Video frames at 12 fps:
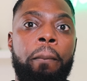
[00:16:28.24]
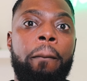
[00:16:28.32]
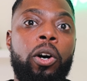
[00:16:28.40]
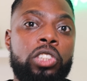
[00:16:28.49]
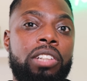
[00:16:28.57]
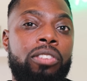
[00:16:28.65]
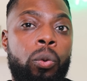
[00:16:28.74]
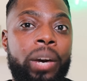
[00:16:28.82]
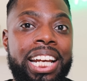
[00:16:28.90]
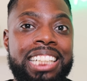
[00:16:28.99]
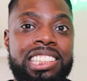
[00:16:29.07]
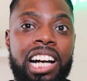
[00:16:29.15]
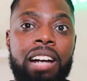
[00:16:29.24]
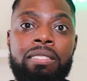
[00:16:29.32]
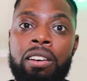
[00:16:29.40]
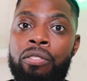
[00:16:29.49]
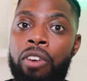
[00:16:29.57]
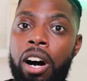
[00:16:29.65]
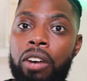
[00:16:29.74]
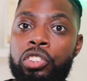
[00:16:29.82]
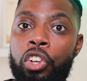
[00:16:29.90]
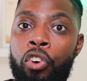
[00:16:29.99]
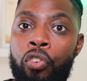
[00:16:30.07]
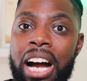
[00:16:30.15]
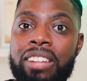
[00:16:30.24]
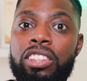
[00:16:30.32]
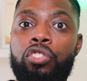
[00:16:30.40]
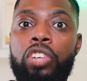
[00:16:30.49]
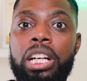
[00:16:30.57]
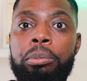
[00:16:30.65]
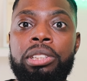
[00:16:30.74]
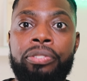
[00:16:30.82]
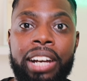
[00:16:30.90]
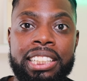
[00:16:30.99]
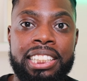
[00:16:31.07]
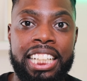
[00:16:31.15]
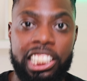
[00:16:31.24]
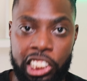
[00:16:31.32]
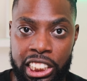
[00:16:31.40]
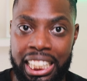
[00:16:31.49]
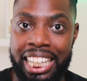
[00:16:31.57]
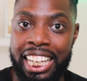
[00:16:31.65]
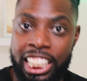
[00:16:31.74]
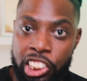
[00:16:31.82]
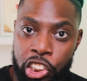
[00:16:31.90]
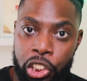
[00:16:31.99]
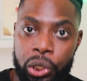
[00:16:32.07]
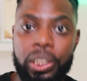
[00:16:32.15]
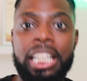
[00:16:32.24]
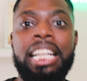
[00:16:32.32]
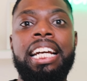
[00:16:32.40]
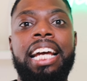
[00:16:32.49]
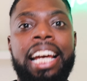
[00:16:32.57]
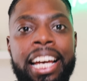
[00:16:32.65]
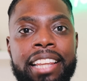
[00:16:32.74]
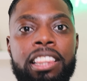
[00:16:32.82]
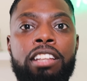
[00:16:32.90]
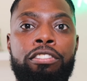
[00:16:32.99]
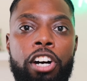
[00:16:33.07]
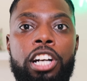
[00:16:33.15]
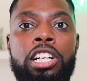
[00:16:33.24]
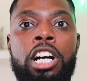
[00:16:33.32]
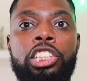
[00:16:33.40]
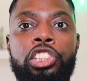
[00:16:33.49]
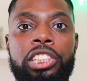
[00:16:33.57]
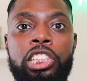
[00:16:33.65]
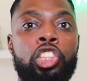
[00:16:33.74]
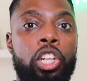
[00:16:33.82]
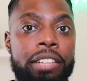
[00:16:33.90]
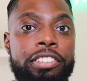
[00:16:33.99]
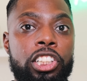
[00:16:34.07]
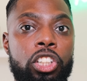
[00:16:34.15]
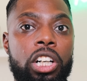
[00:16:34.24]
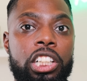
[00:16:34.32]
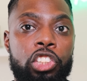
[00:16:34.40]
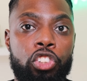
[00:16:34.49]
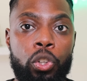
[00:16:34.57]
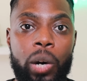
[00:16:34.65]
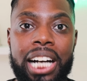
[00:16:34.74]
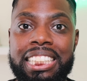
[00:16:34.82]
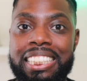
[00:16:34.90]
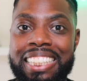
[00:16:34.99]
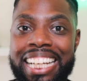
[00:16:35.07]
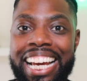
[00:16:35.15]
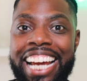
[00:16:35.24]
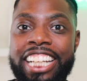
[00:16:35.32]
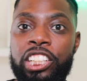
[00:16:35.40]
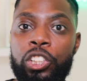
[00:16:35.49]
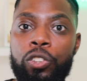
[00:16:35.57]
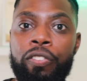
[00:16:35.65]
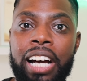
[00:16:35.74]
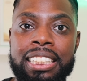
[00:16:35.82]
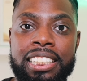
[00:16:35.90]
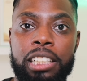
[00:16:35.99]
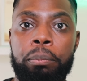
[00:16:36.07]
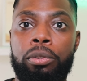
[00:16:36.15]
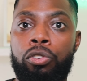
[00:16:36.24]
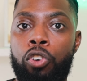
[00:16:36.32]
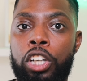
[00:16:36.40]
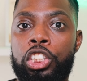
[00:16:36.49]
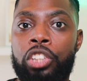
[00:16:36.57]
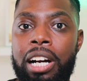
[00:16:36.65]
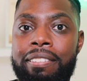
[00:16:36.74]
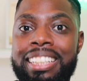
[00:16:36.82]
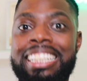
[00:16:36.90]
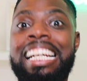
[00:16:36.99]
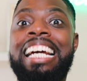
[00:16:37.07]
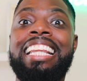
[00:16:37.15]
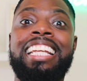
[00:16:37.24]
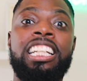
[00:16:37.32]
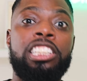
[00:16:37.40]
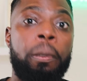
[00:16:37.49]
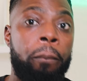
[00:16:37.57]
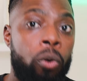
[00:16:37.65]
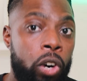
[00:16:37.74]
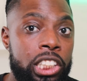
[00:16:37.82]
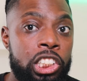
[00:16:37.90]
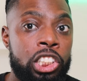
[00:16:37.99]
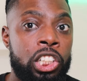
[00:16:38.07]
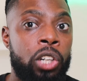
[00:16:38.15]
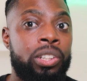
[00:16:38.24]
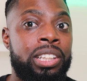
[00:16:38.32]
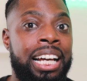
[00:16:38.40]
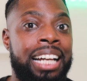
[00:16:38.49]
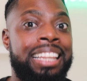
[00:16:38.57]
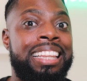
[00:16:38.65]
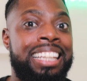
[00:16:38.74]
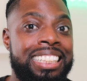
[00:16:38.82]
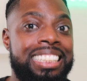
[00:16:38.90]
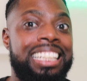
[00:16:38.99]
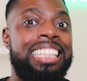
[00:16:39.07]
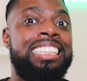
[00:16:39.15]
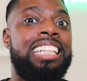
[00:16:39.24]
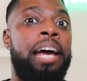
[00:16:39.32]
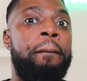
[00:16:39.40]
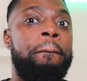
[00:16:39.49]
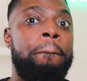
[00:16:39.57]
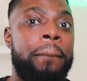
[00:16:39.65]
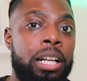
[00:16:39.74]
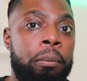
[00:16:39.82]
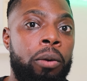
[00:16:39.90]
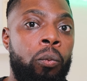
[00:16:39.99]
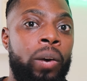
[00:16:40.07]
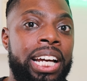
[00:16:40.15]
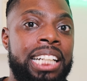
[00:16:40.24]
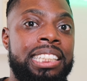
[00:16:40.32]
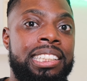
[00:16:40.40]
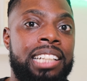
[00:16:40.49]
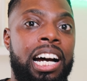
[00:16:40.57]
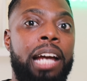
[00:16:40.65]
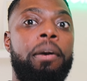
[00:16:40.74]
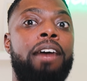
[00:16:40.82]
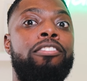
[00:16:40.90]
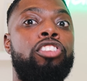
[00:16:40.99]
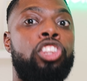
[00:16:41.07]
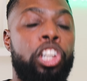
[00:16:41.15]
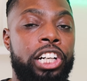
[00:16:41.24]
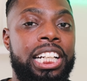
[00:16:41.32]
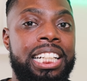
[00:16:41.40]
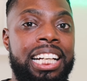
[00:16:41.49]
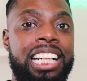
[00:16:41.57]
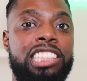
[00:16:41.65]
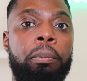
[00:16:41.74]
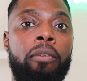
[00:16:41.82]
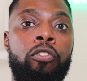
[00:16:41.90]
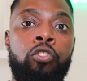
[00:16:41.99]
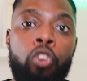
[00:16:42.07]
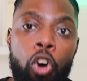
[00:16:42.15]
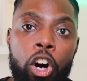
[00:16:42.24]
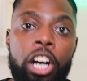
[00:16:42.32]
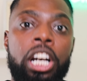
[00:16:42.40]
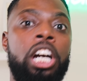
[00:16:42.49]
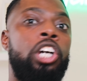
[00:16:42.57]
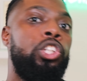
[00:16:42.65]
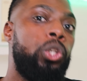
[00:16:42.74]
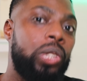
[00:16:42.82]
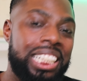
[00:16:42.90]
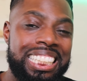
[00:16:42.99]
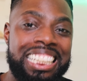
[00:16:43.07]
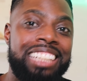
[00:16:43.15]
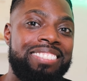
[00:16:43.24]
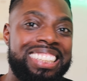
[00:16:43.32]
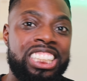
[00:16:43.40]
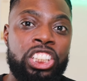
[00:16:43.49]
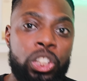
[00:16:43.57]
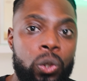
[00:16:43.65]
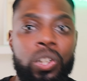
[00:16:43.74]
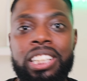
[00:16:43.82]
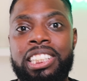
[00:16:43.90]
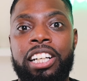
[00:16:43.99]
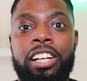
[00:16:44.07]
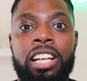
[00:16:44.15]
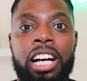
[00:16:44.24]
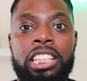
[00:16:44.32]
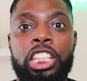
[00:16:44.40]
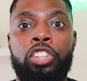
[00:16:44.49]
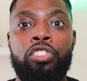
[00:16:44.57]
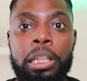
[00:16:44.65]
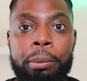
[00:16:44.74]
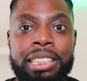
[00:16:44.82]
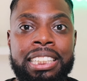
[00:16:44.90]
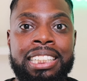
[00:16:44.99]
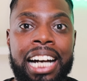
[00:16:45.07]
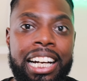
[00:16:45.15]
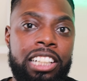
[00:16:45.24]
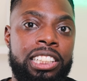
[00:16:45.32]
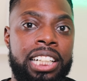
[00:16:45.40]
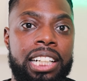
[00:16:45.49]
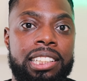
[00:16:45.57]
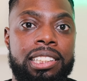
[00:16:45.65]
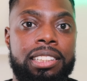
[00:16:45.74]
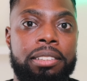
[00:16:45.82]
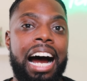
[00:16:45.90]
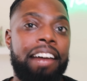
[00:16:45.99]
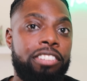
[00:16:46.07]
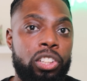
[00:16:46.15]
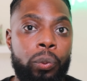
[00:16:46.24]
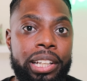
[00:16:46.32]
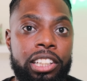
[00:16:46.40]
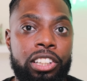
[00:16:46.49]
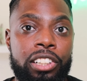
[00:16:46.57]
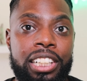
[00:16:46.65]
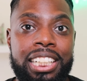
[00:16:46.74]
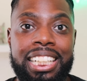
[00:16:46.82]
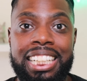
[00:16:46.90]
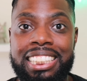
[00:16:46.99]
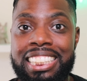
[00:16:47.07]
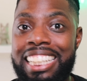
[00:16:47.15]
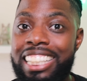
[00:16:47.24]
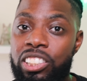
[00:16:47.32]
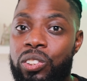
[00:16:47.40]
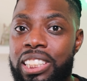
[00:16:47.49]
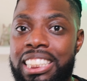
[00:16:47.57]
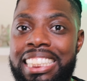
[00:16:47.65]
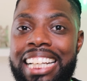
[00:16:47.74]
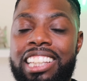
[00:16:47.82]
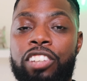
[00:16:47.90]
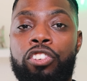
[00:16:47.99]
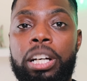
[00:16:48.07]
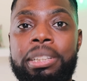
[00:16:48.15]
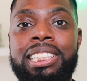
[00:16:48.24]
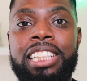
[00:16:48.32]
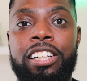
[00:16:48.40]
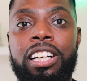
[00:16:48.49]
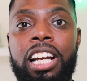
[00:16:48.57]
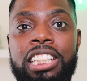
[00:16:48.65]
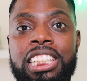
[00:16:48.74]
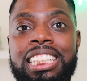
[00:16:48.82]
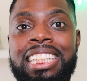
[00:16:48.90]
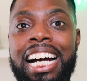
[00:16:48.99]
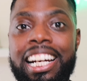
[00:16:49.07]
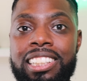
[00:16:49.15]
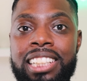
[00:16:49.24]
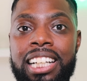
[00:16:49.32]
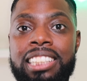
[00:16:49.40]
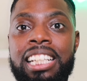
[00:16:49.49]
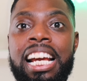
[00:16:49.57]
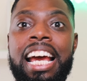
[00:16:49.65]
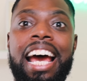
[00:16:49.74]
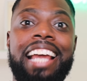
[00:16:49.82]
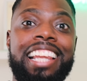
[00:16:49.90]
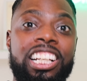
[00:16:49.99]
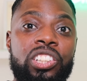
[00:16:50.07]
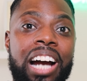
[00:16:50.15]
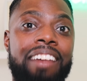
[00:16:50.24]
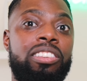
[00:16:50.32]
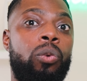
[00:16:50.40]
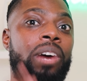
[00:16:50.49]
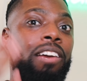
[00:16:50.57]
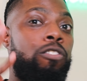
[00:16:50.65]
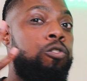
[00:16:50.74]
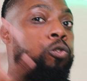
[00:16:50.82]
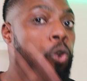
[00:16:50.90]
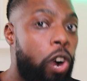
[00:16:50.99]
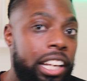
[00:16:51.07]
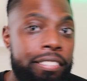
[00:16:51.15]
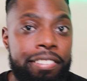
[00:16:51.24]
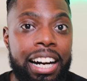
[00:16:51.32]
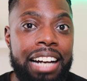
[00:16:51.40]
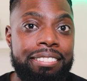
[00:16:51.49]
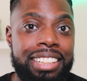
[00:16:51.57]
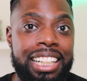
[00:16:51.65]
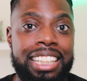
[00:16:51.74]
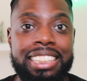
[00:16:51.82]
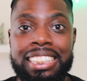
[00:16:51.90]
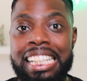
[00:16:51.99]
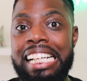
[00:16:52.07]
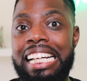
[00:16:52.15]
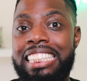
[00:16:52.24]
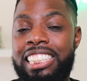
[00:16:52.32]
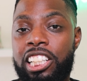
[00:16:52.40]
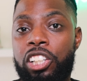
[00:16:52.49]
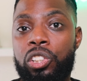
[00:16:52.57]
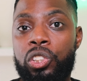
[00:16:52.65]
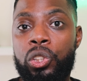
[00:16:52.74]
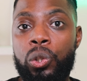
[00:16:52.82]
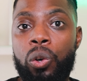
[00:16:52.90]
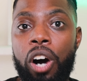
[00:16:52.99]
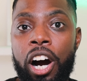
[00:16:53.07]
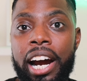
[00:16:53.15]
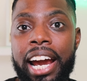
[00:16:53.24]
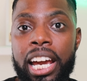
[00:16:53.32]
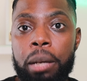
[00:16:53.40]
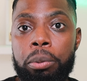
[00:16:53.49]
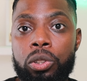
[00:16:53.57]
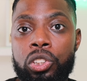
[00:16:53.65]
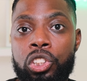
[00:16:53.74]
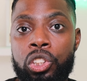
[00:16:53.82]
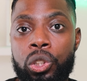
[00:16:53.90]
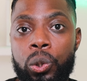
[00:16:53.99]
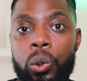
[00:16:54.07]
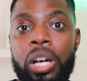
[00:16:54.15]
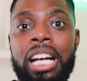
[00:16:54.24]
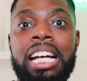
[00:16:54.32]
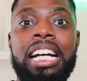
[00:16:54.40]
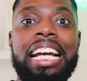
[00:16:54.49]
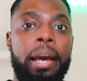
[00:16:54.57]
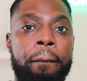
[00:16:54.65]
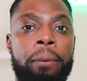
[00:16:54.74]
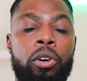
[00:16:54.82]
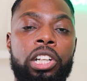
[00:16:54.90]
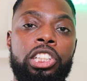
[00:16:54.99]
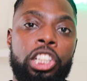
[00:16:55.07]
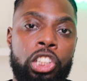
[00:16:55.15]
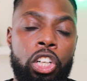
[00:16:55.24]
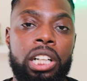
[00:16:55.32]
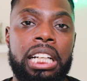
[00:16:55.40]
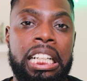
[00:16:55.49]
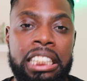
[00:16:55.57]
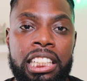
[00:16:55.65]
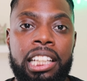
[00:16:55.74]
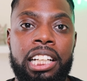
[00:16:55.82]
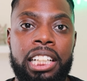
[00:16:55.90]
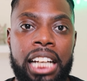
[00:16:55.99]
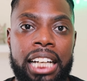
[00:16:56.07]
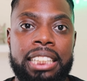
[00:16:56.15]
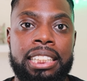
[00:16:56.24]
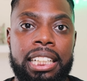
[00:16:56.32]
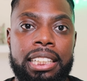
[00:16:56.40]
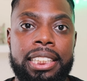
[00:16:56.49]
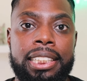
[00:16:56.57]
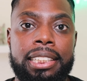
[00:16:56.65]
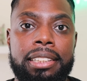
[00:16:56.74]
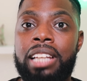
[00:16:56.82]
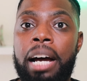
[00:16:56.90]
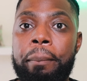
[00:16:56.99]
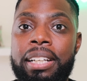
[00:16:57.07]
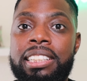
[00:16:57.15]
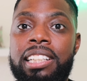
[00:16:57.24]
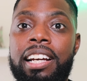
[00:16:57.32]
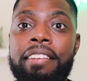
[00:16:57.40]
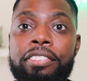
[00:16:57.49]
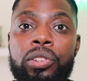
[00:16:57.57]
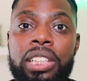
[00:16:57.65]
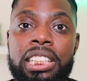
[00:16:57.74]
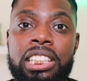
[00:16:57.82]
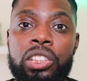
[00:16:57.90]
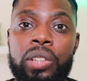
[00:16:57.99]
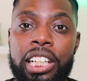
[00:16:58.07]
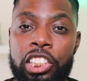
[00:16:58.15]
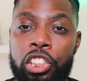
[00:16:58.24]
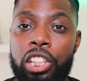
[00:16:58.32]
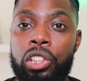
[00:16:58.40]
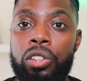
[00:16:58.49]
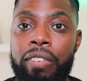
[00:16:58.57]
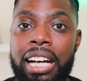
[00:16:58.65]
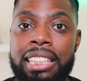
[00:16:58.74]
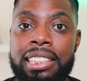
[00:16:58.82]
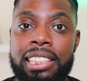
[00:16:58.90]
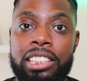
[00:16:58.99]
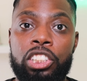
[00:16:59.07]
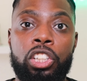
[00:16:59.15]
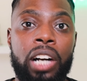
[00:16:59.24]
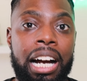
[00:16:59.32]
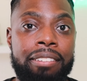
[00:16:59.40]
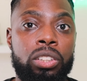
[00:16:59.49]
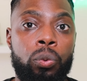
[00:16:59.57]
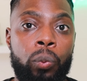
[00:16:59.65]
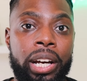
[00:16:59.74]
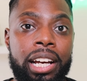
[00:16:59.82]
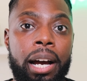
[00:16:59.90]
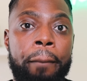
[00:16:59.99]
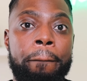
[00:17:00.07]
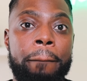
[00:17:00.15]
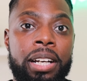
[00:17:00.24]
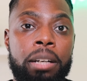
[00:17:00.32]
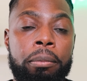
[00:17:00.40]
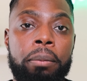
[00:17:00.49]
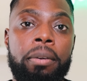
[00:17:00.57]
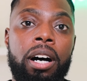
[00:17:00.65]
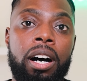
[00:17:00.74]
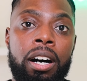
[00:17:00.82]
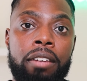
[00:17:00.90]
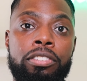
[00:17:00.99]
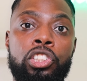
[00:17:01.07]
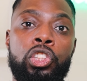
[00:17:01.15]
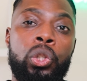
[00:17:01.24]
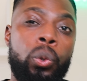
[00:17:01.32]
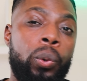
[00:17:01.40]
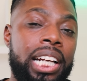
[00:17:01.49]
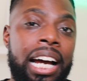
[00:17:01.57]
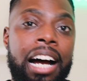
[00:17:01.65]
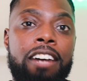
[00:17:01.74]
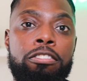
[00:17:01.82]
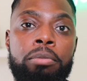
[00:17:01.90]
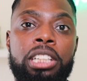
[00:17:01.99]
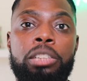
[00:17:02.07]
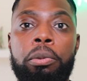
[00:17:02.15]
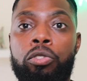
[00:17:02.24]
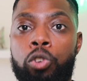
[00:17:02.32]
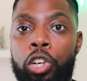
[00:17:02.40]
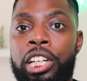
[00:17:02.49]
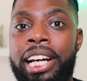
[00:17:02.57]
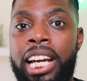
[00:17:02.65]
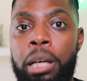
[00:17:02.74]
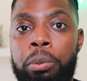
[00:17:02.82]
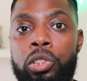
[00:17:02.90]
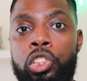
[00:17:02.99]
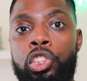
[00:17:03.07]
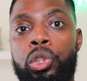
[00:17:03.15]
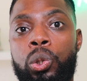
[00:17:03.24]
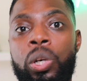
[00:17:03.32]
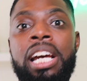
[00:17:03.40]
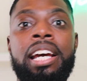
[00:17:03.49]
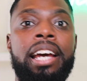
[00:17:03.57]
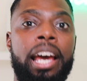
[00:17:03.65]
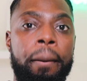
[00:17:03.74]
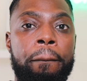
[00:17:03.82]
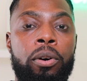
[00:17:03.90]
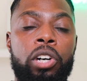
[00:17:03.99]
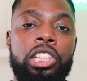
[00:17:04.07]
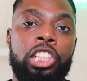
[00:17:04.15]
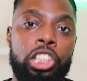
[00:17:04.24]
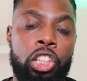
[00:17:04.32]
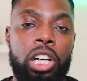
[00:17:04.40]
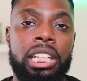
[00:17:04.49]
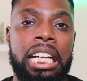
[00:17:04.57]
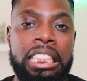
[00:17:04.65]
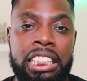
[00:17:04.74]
then most of the waiting time revolves around the rabies vaccination issued in the foreign country. So if your dog is required to get a new vaccine before traveling, then it's important to note that this is a minimum waiting time of thirty days before you can even do the serologic rabies titer test. After you wait the thirty days, then you can take the rabies serologic titer test, and then you have to wait forty-five days until you are able to import your dog into the United States. That means if you need to issue a new vaccine, you'll have to wait a minimum of two and a half months before you're able to import your dog